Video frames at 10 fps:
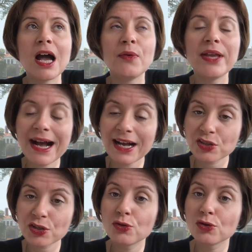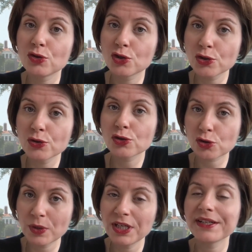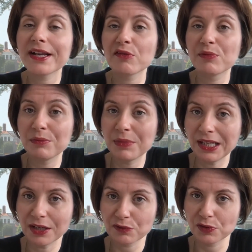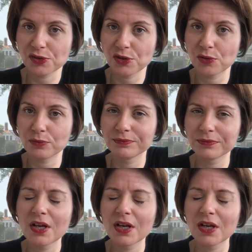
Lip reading: And we ask you to choose three that have been meaningful to you.